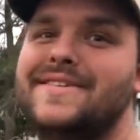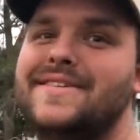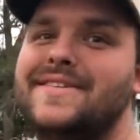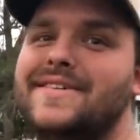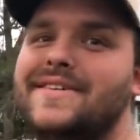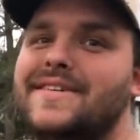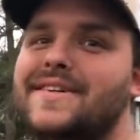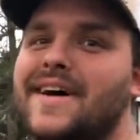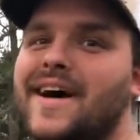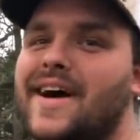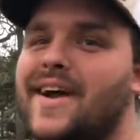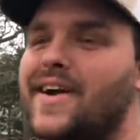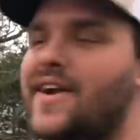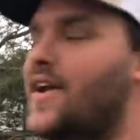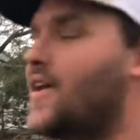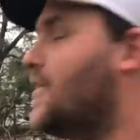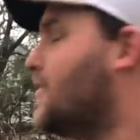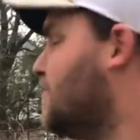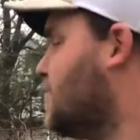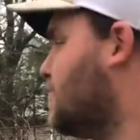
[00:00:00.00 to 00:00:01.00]
Yeah. I don't
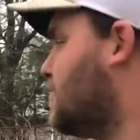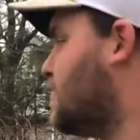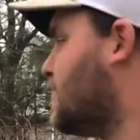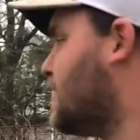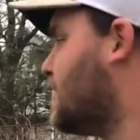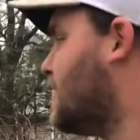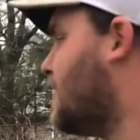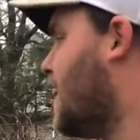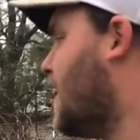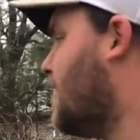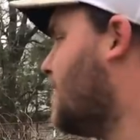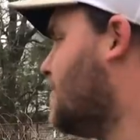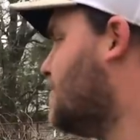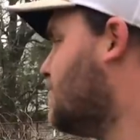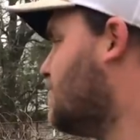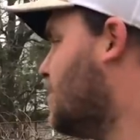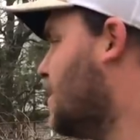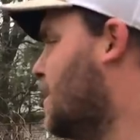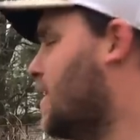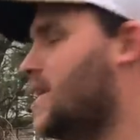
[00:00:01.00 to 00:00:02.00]
know. We'll figure it out.
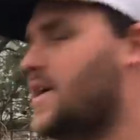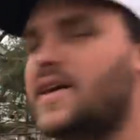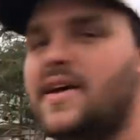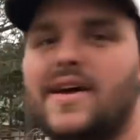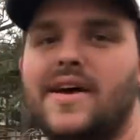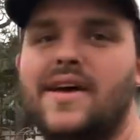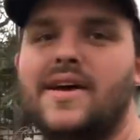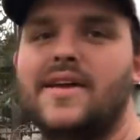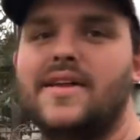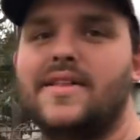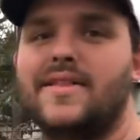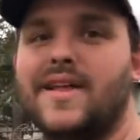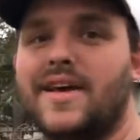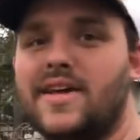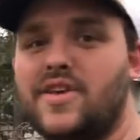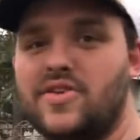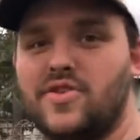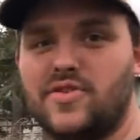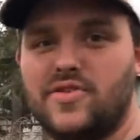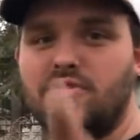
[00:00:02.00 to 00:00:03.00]
But
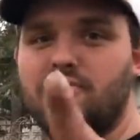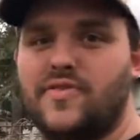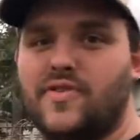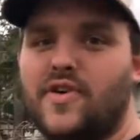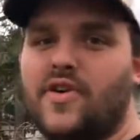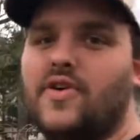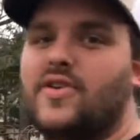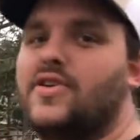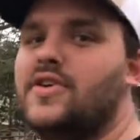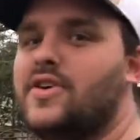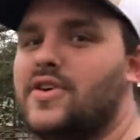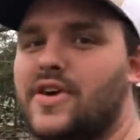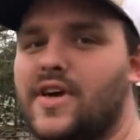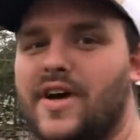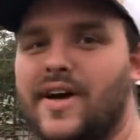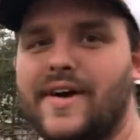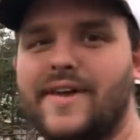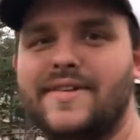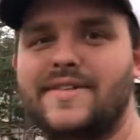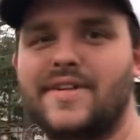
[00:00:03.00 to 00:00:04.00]
thank you for all your
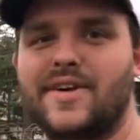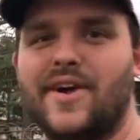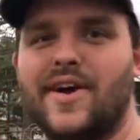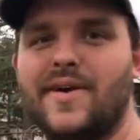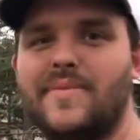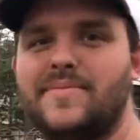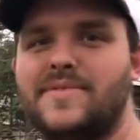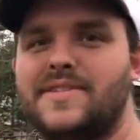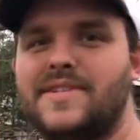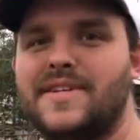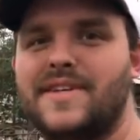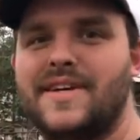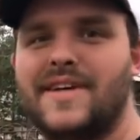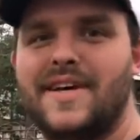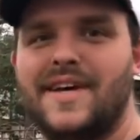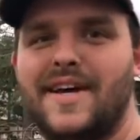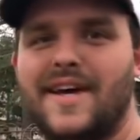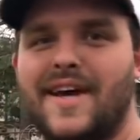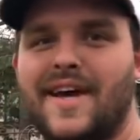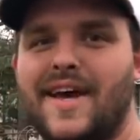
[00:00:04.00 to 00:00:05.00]
uh, scrubs.
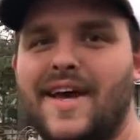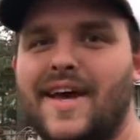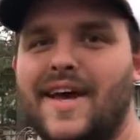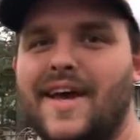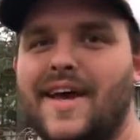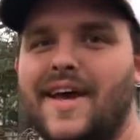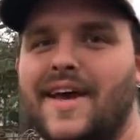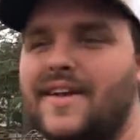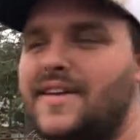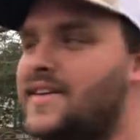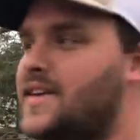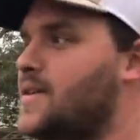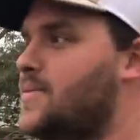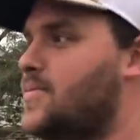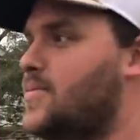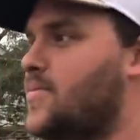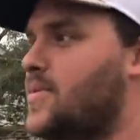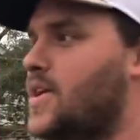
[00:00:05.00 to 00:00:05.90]
Of course. And keeping